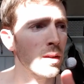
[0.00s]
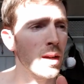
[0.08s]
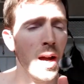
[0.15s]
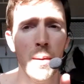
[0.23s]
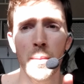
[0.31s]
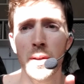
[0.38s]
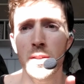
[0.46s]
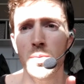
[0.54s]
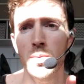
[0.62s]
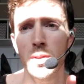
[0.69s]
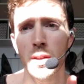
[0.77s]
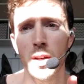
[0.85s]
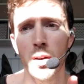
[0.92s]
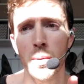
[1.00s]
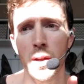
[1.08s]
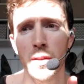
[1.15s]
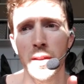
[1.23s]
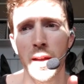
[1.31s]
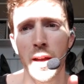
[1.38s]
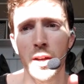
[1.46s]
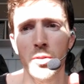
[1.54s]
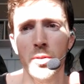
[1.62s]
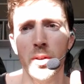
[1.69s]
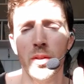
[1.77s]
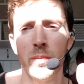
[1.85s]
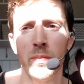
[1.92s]
Comments really help out the
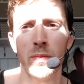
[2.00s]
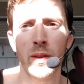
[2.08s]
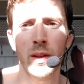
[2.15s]
algorithm.